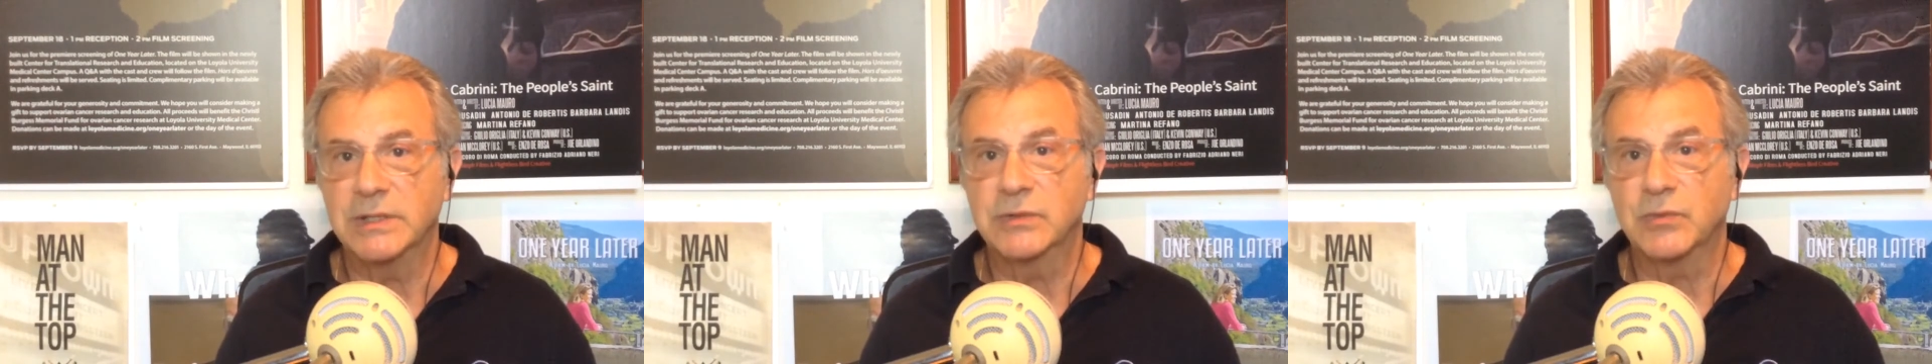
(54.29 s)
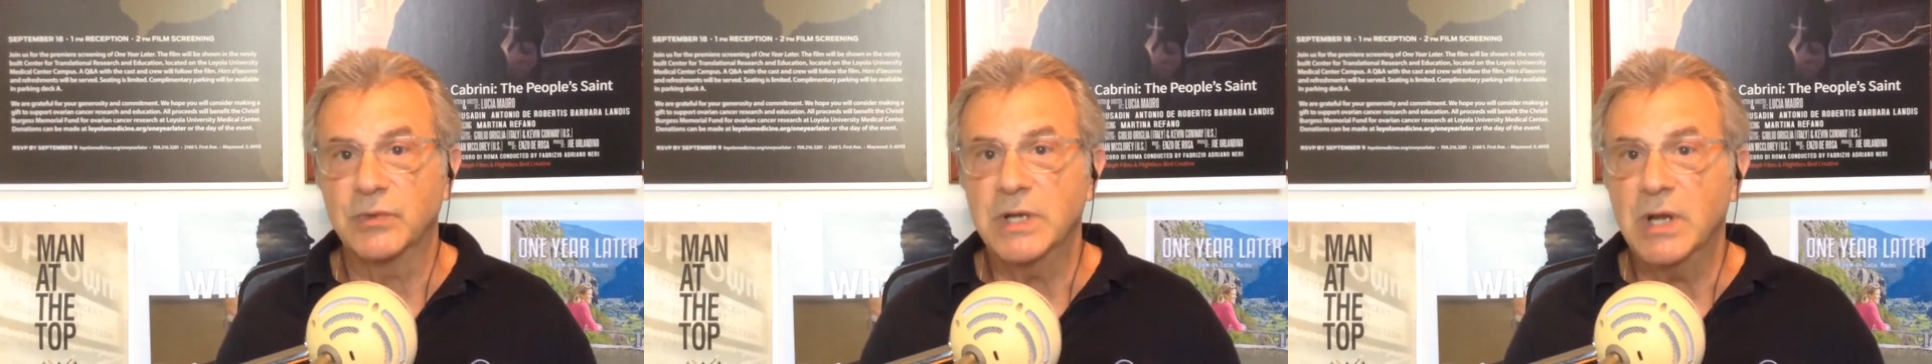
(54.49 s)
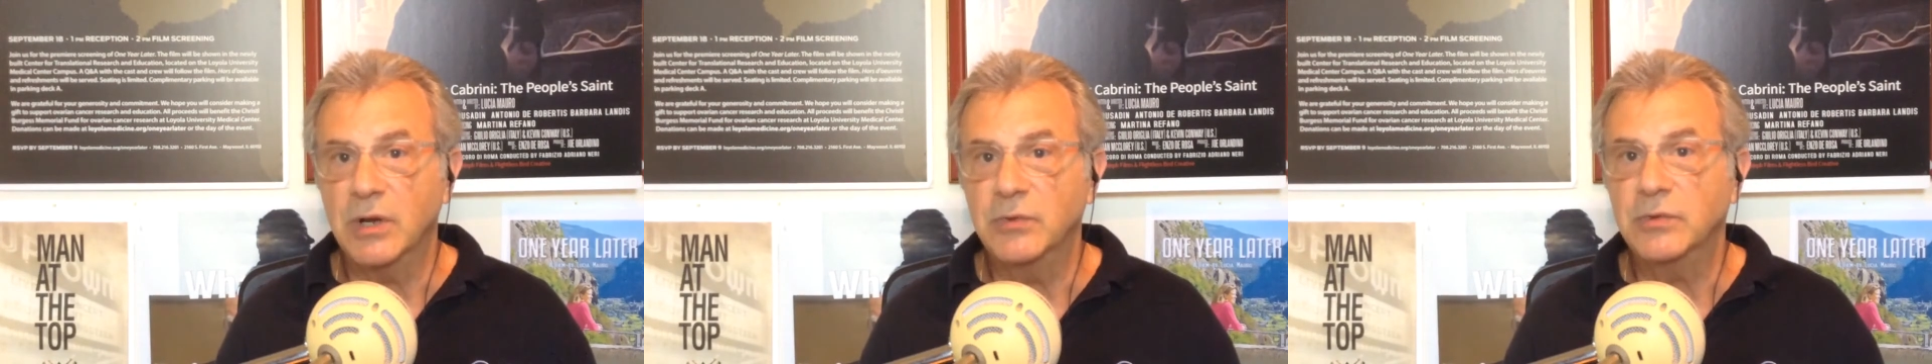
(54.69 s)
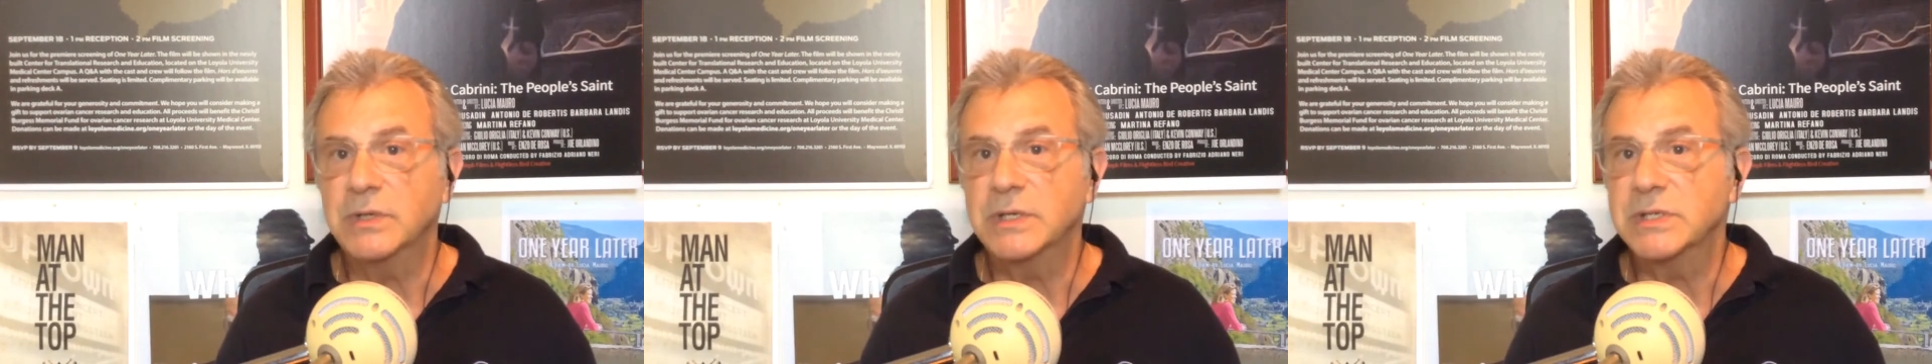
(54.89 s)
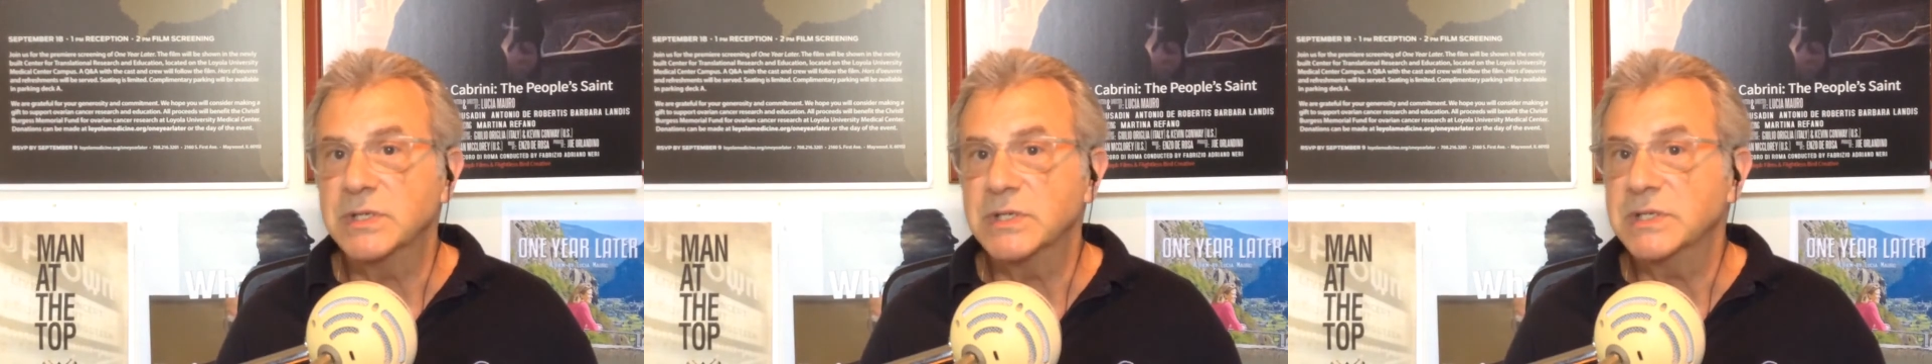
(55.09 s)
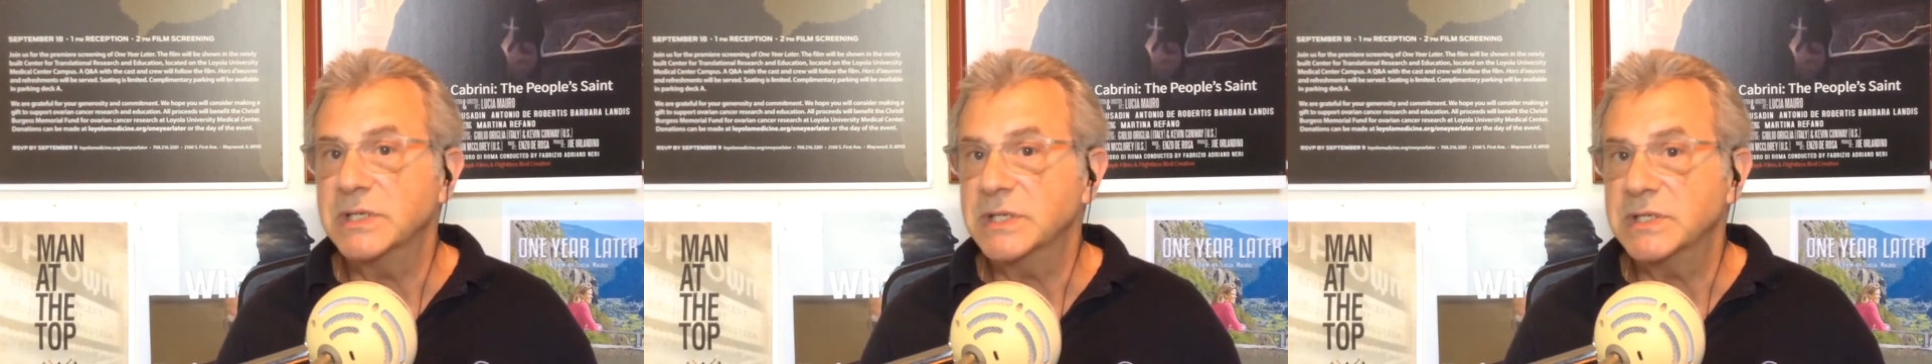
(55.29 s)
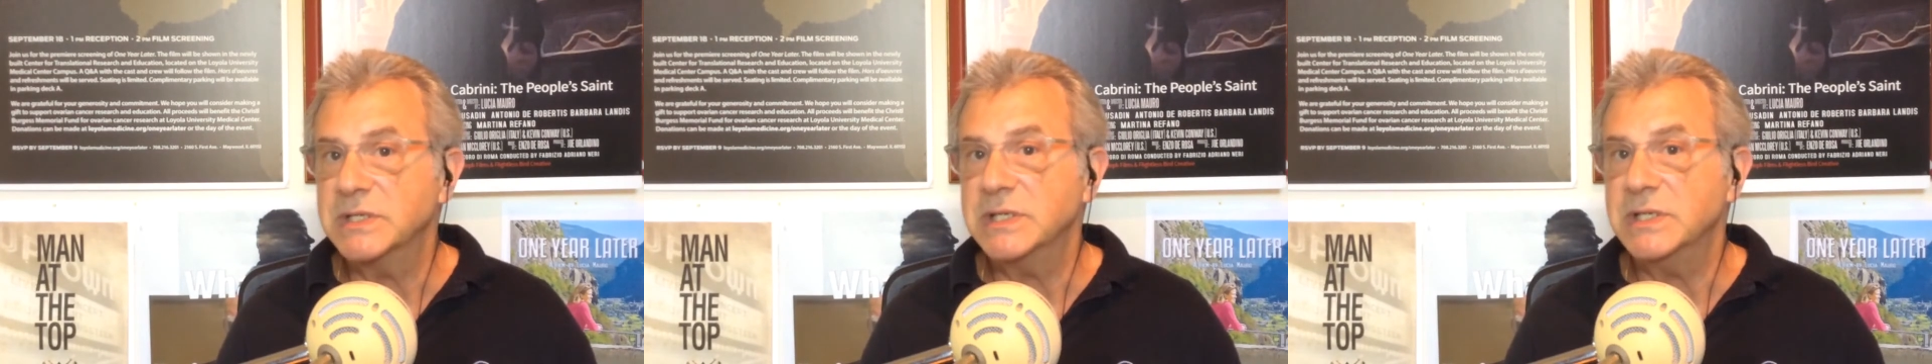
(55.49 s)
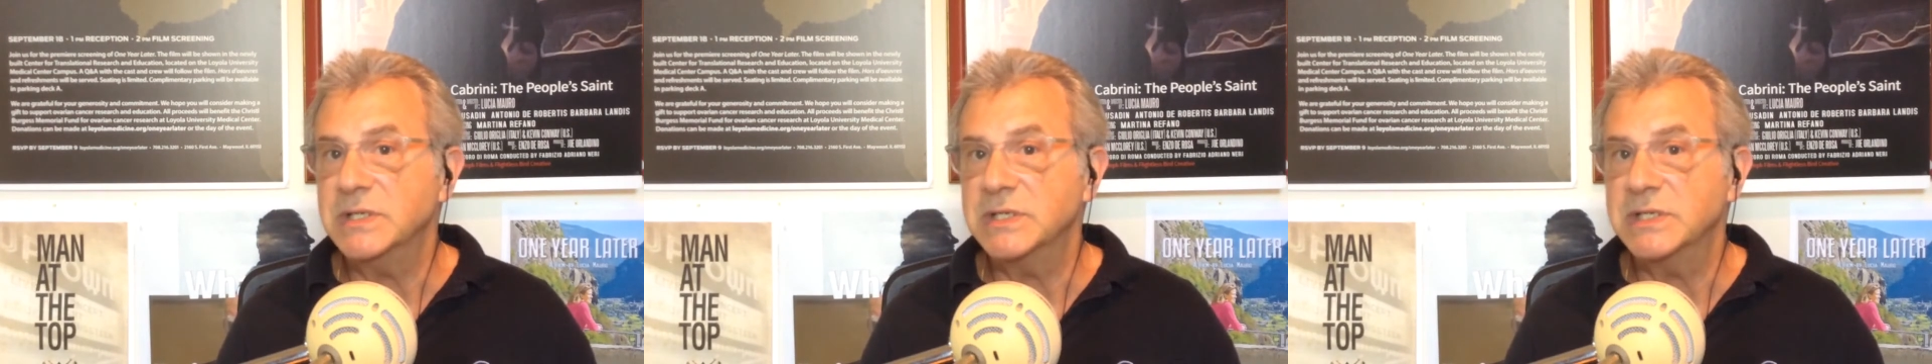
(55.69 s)

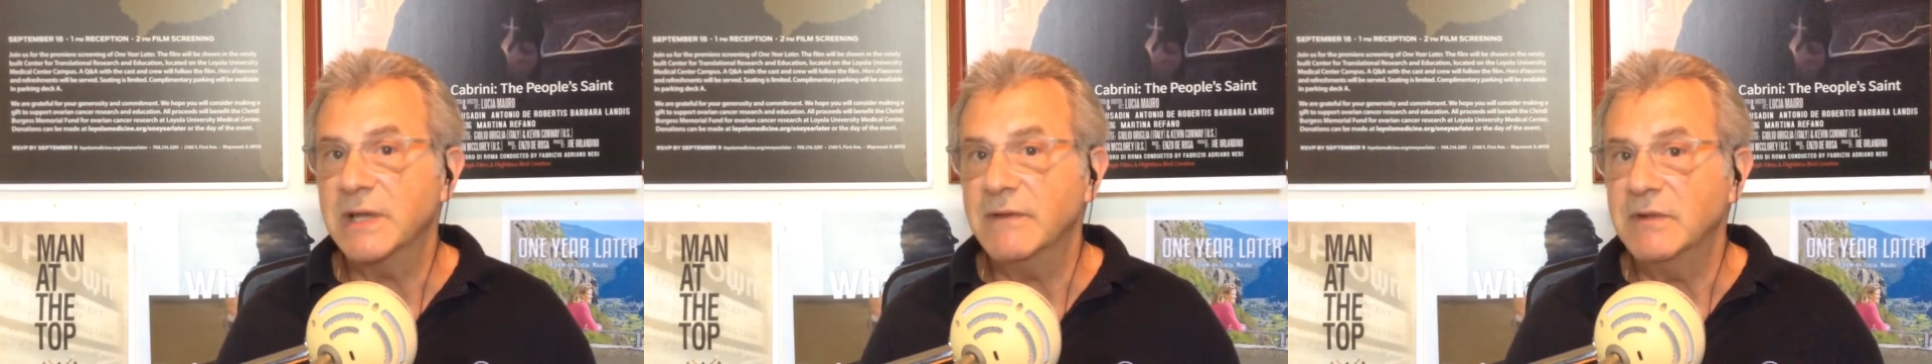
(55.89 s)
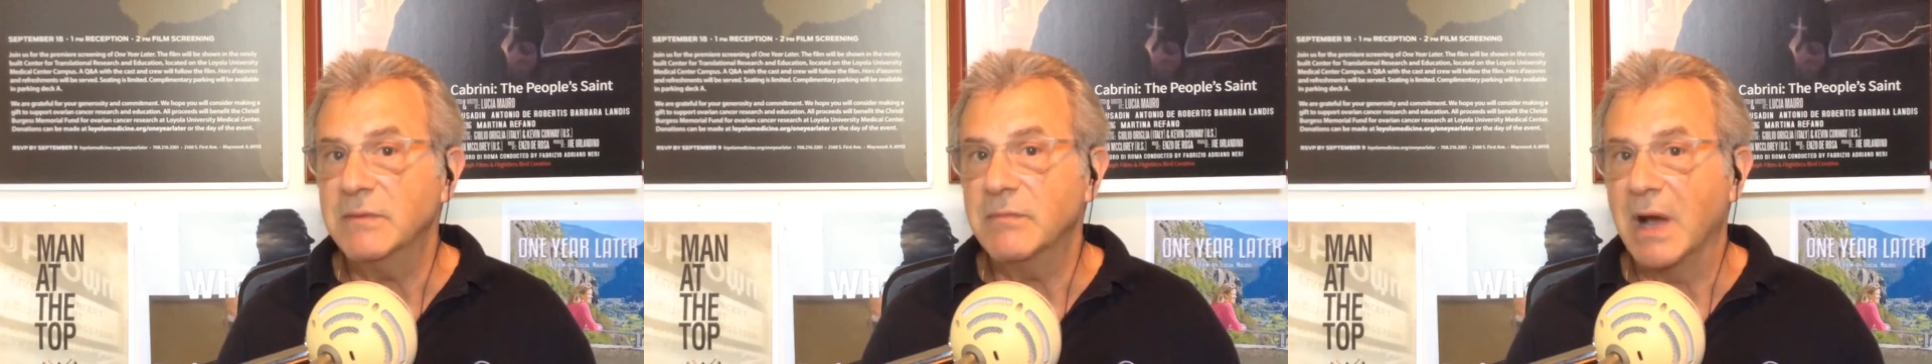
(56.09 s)
367